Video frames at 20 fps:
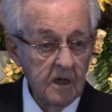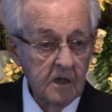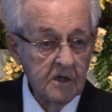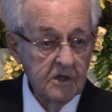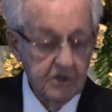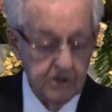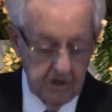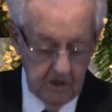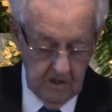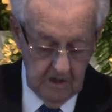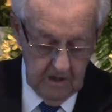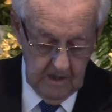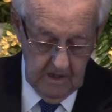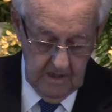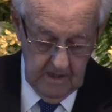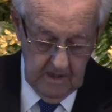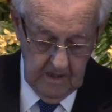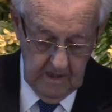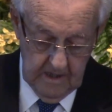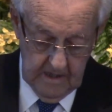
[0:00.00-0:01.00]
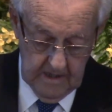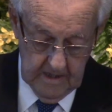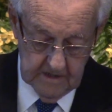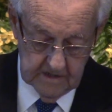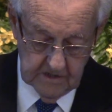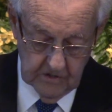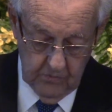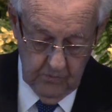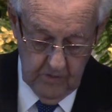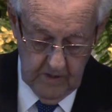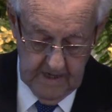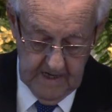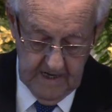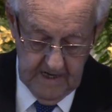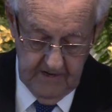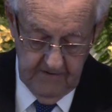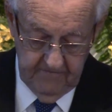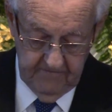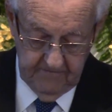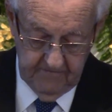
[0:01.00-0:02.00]
Surely as a
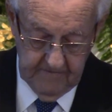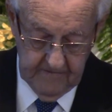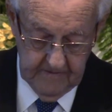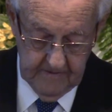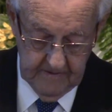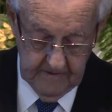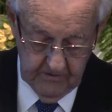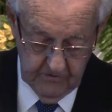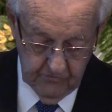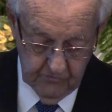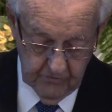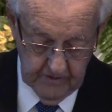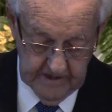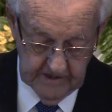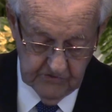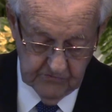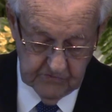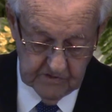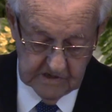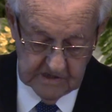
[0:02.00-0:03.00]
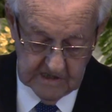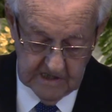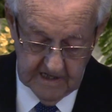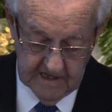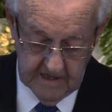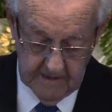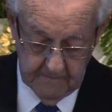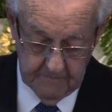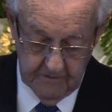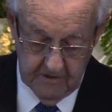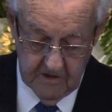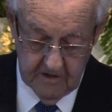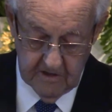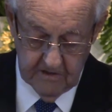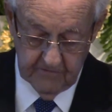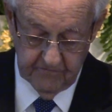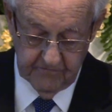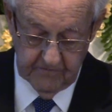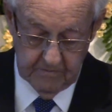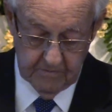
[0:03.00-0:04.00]
wife treacherously
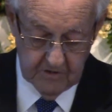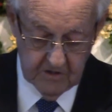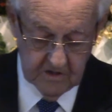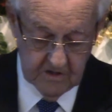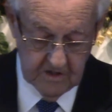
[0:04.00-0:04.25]
departeth from her